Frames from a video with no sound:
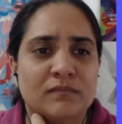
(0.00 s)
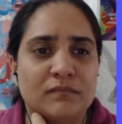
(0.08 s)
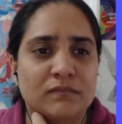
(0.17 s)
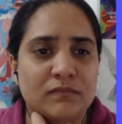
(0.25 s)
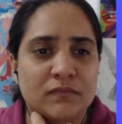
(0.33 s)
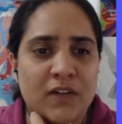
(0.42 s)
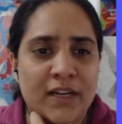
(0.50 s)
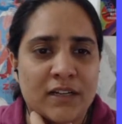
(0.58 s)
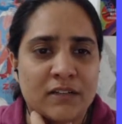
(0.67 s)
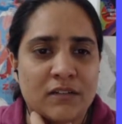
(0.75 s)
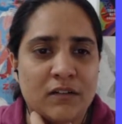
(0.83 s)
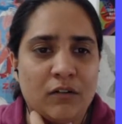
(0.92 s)
Why
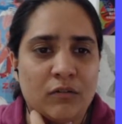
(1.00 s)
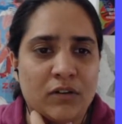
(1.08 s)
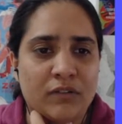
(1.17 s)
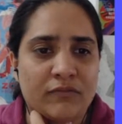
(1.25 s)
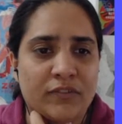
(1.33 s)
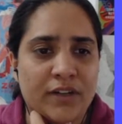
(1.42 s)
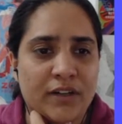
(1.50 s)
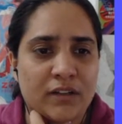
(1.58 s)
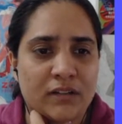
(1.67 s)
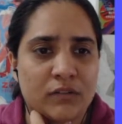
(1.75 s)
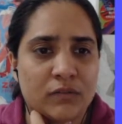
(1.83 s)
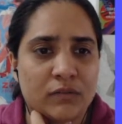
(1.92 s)
does it look different
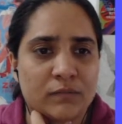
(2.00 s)
here though?